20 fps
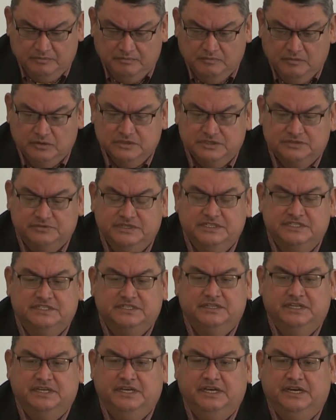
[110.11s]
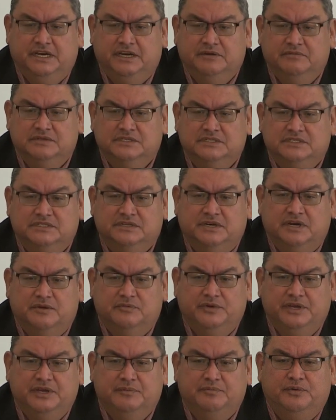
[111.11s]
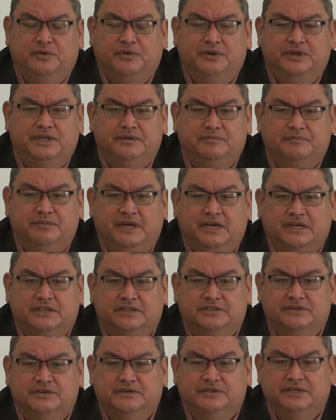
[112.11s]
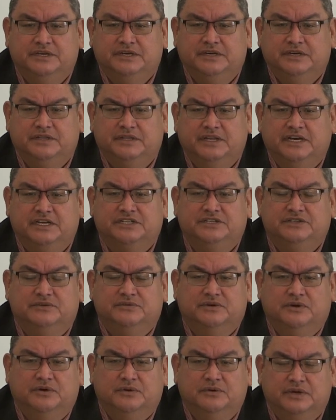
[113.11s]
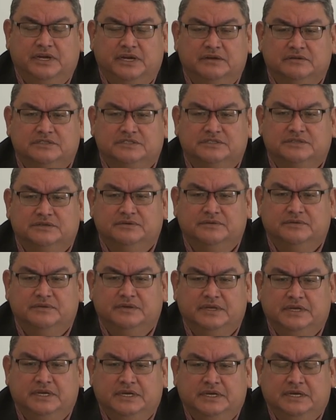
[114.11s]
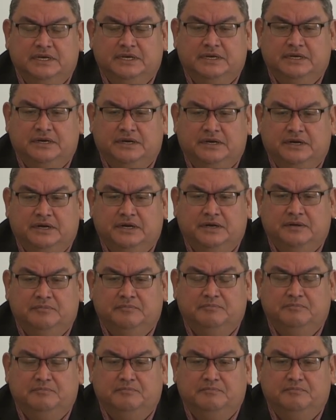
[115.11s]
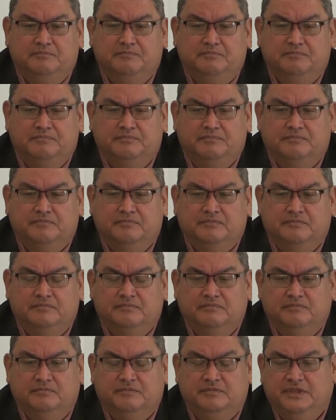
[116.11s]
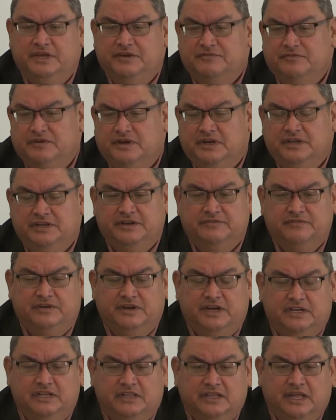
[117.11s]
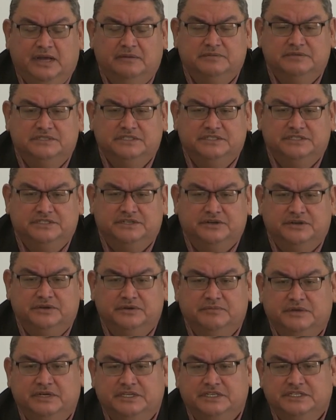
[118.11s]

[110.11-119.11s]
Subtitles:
Most recently, I was reappointed back to the National Coal Council. I never had a lapse in term.